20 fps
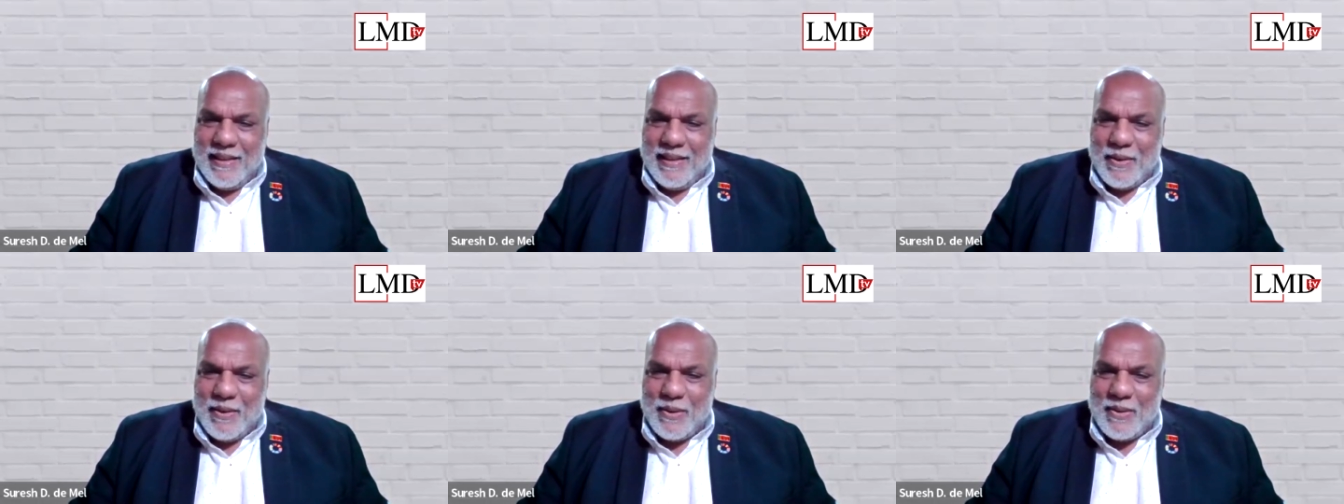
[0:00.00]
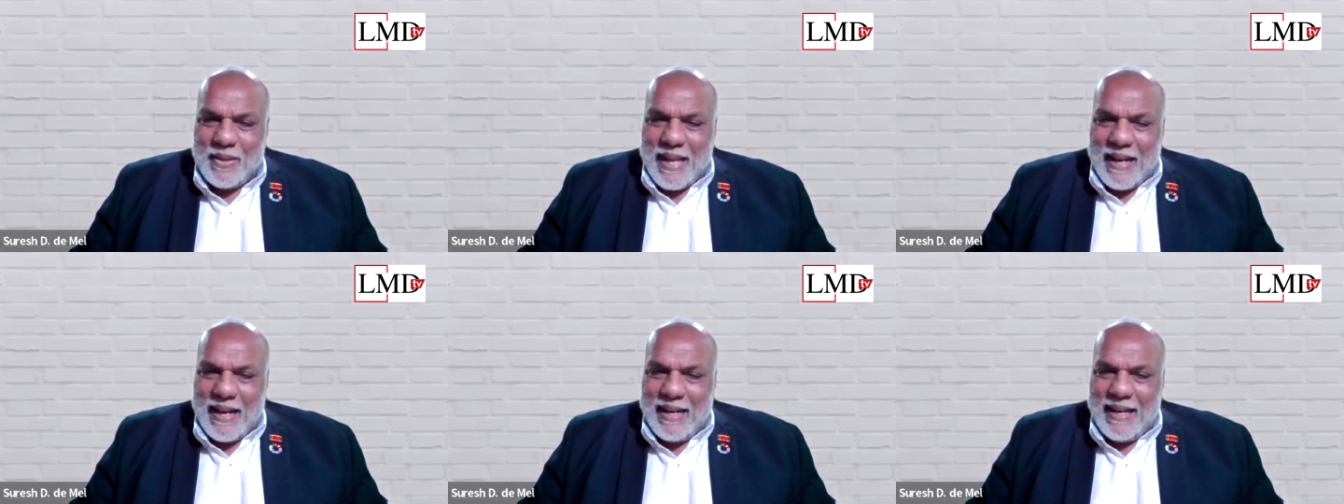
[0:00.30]
you
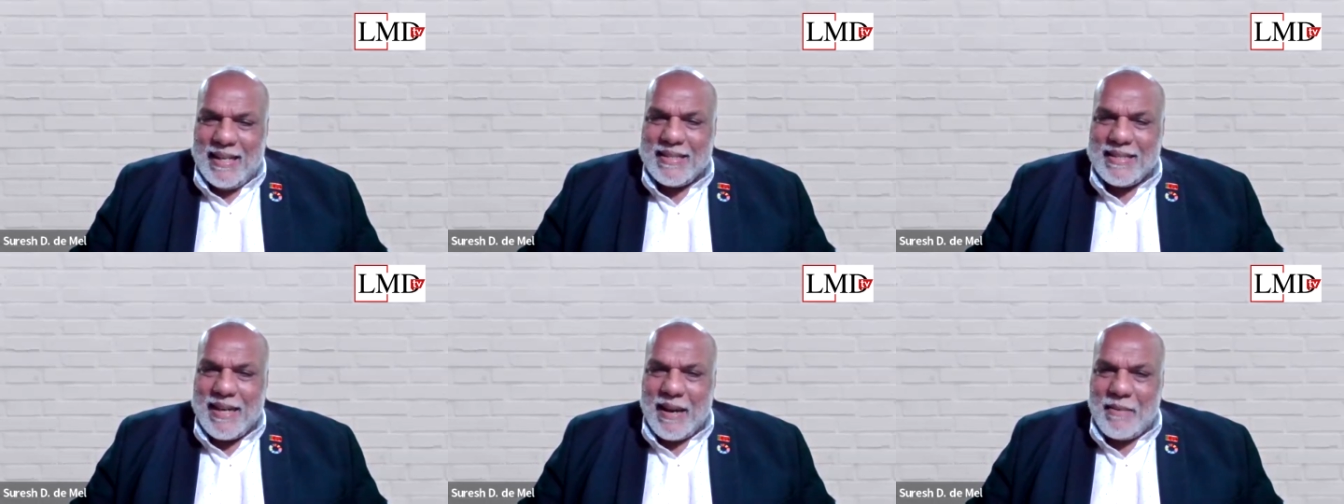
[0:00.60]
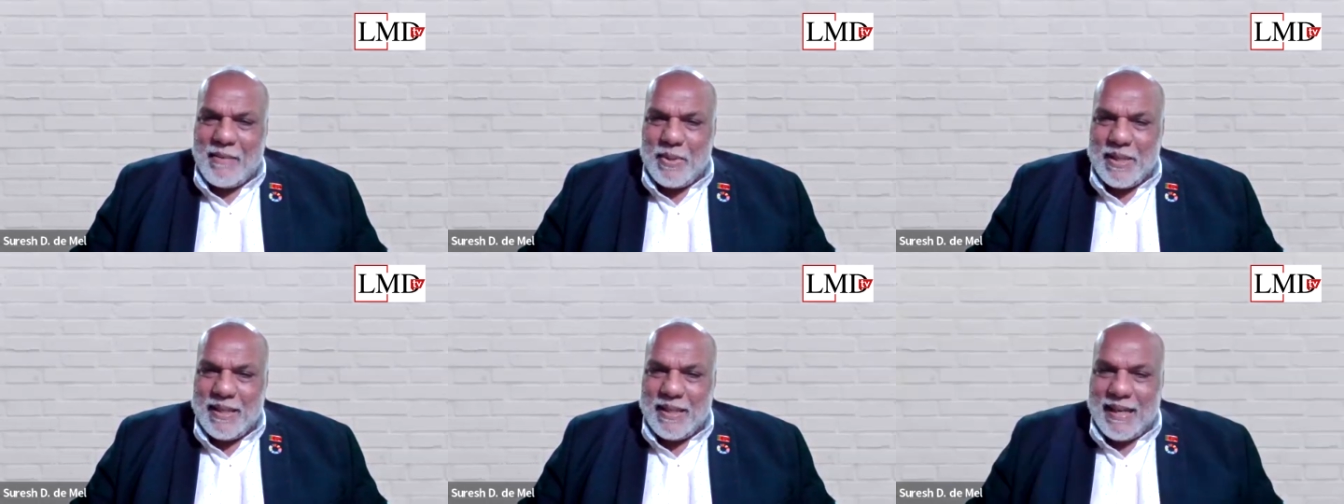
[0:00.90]
know, that
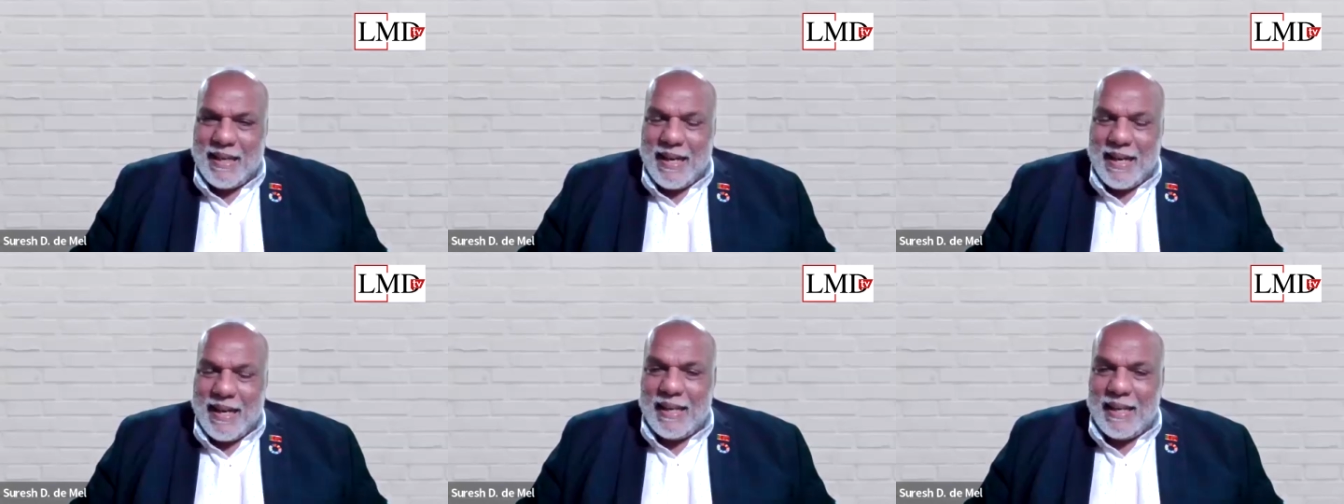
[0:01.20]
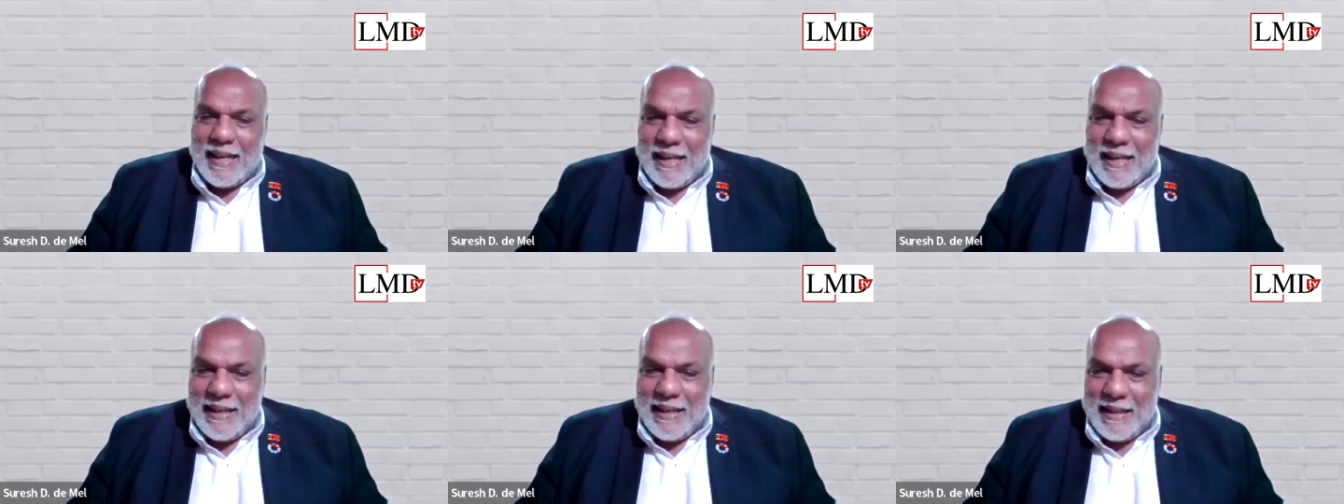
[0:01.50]
disruption.
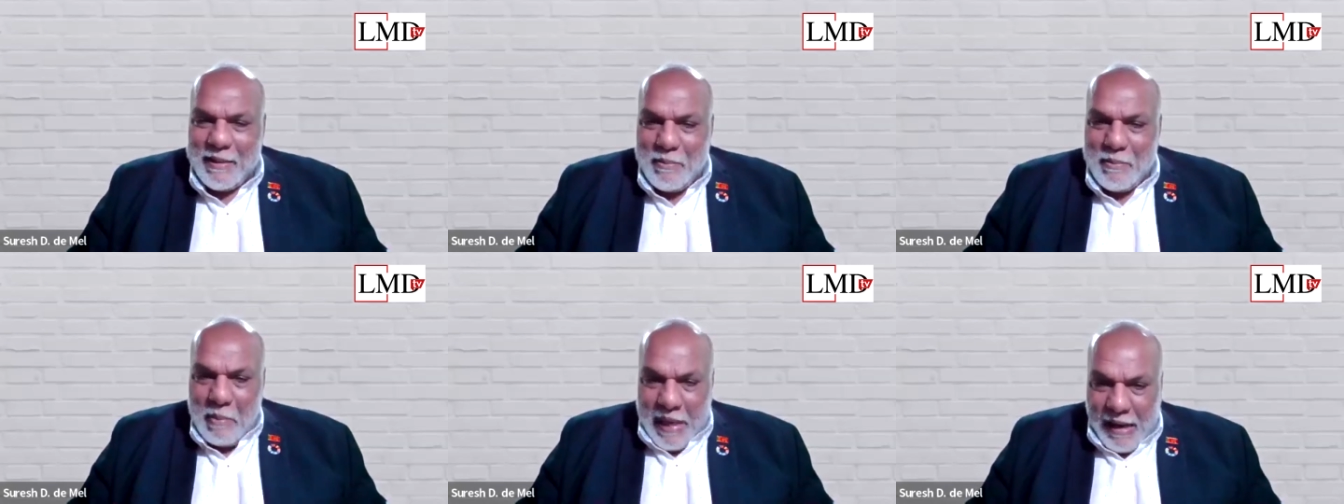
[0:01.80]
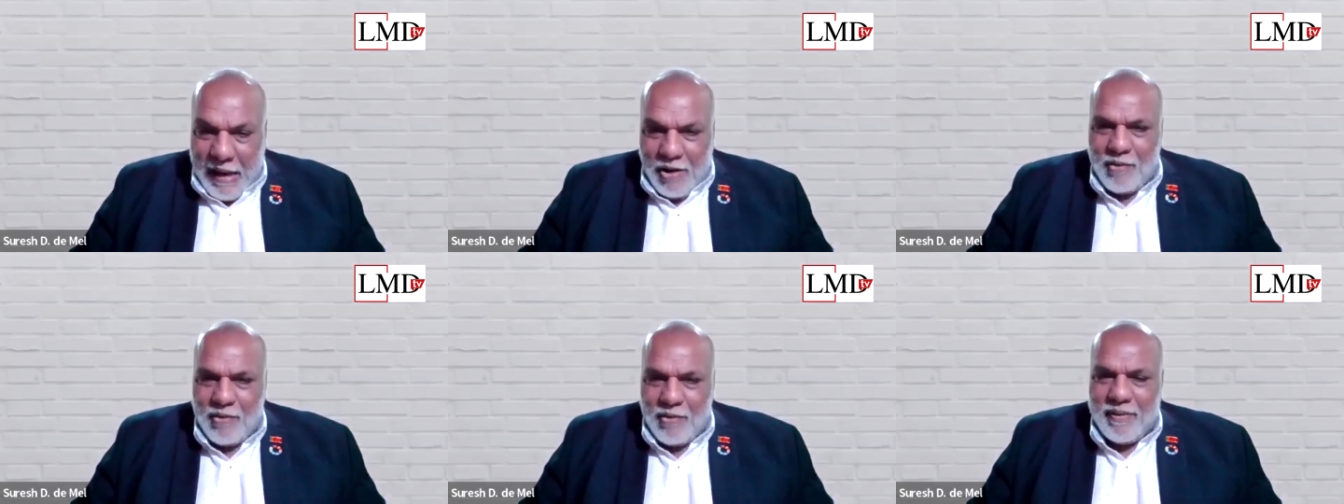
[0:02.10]
And then in the
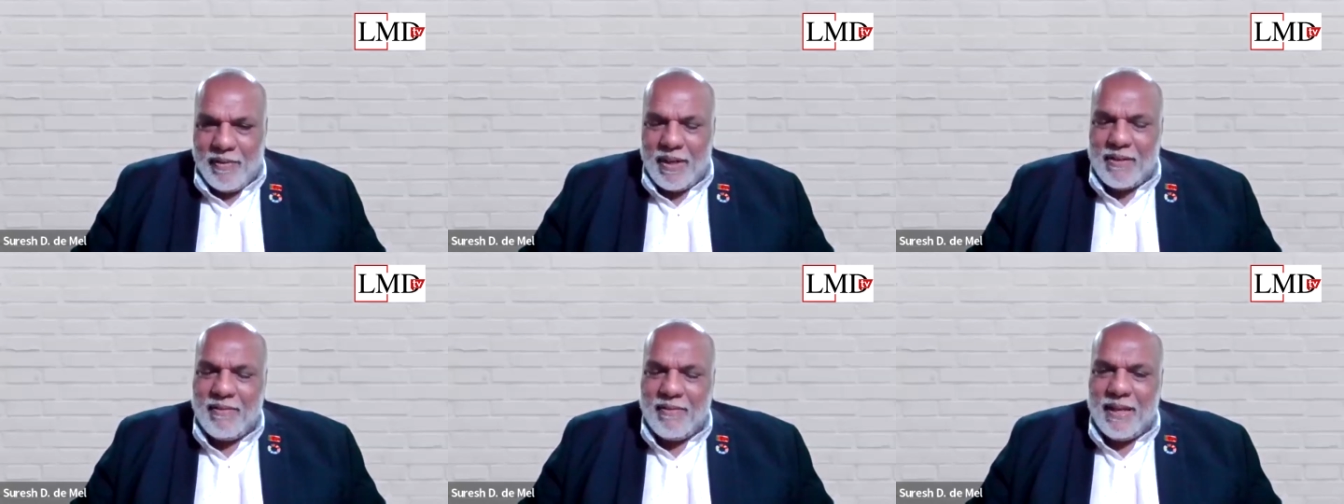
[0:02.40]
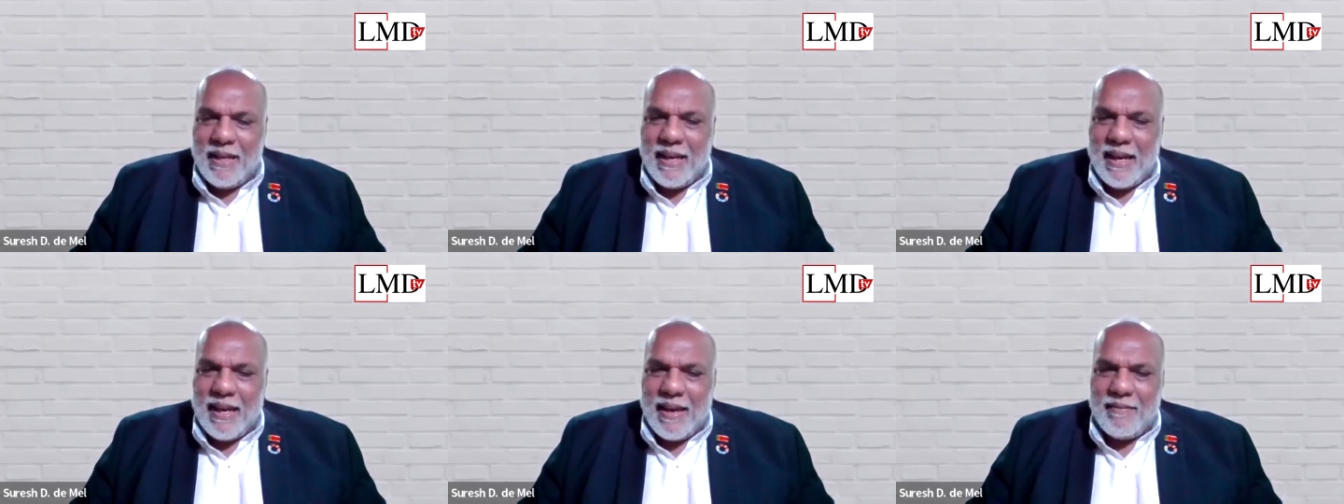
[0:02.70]
middle of it,
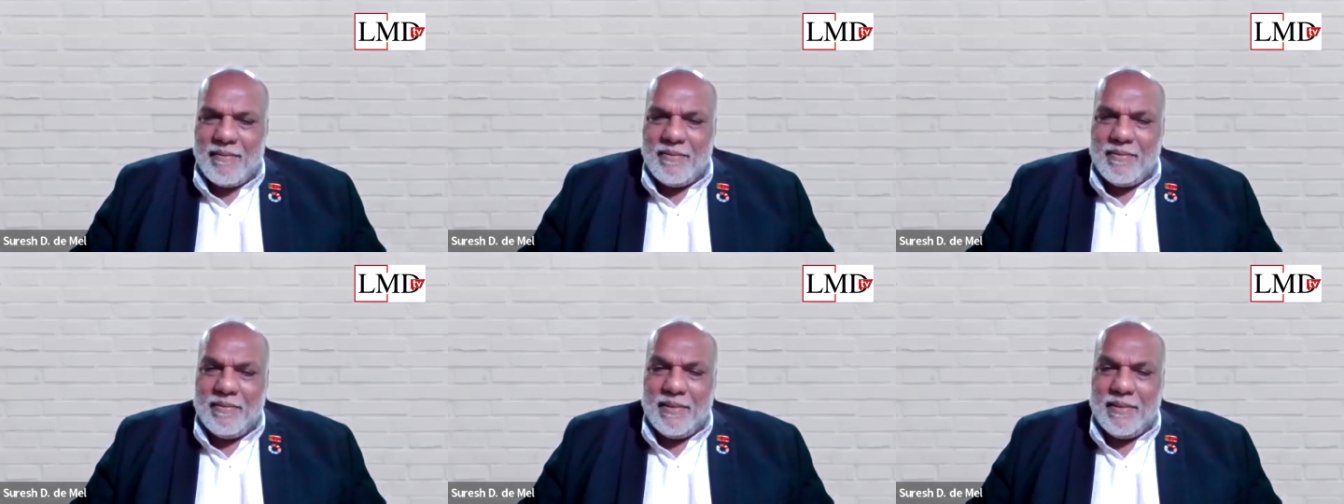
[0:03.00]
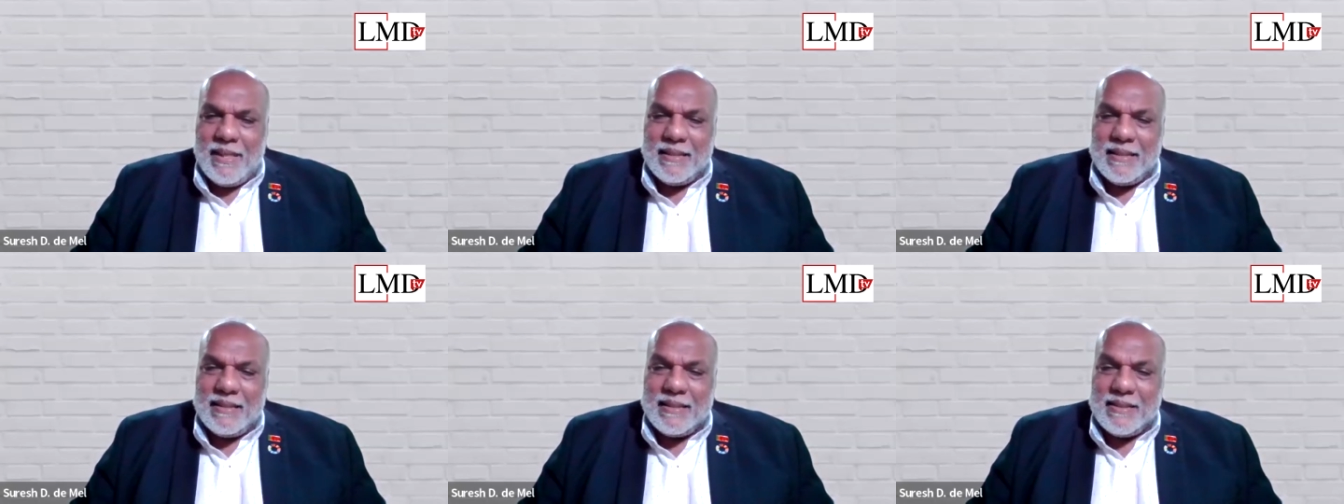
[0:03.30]
we have
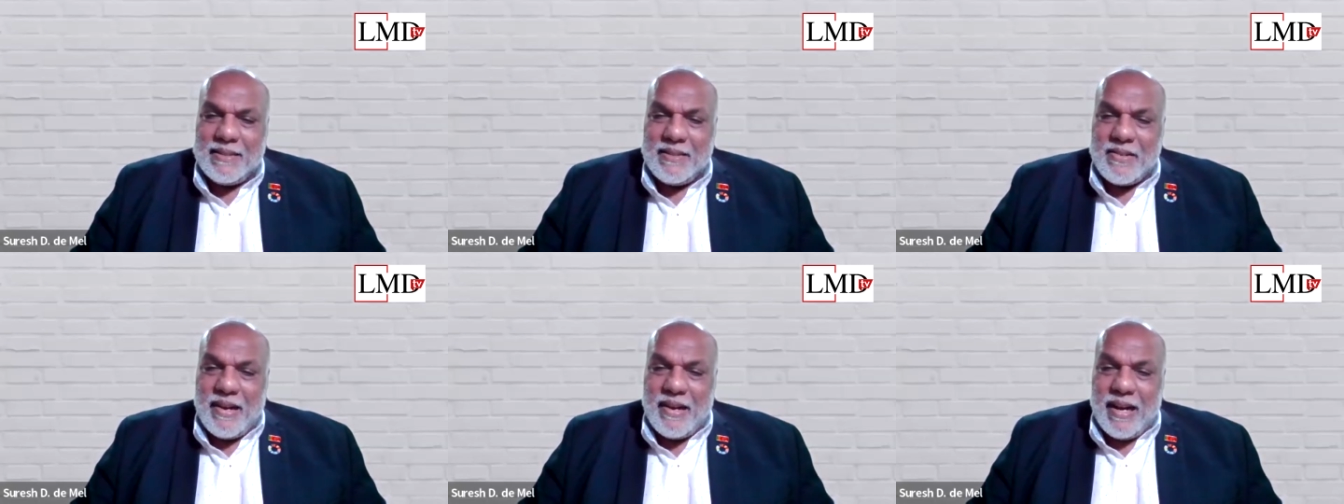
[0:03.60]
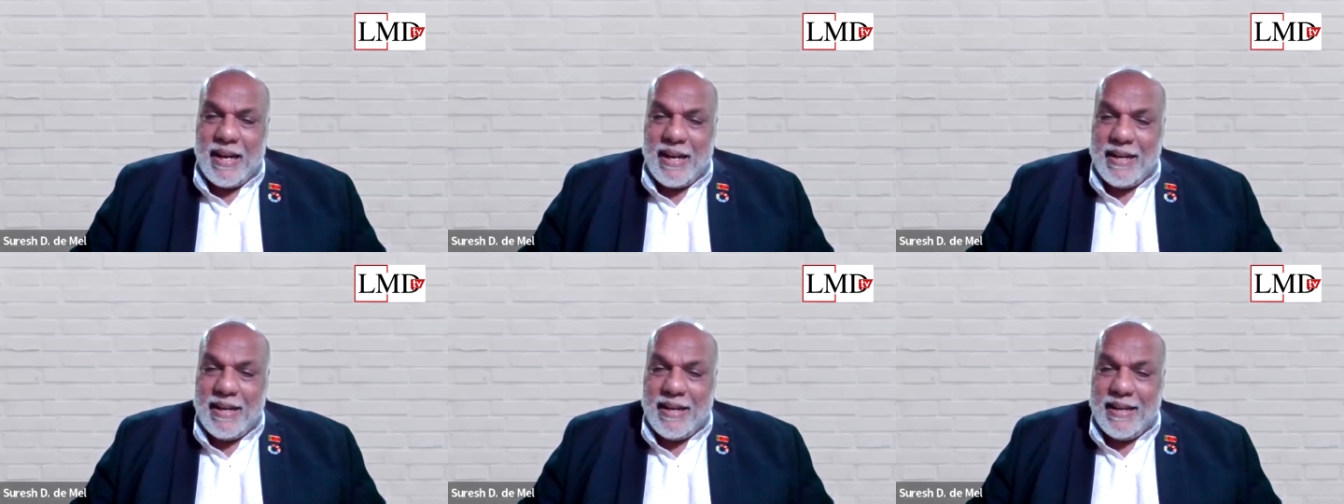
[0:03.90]
this
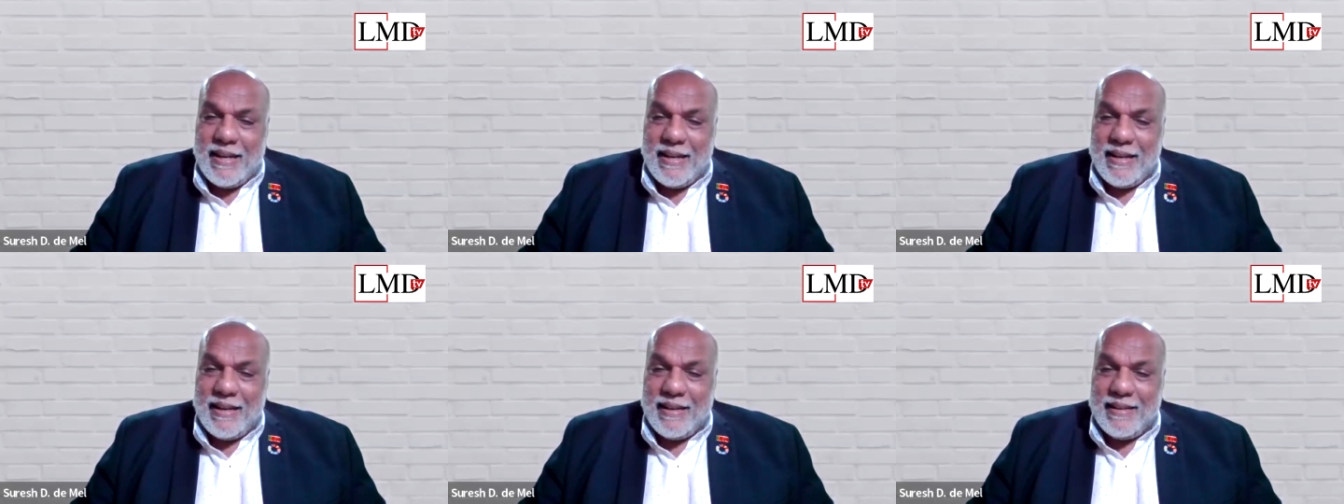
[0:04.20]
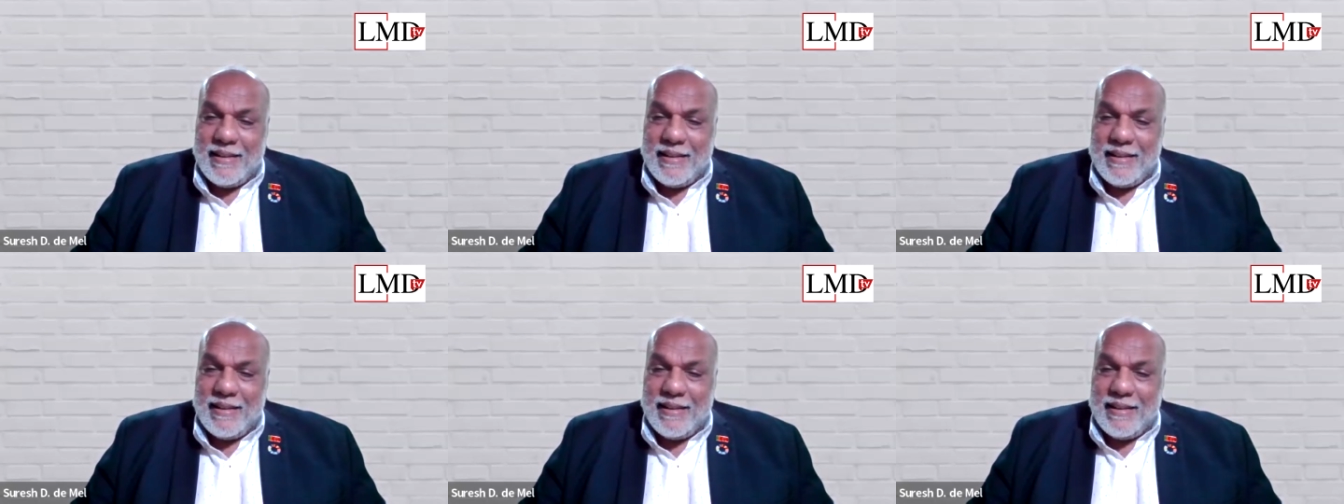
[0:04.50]
trade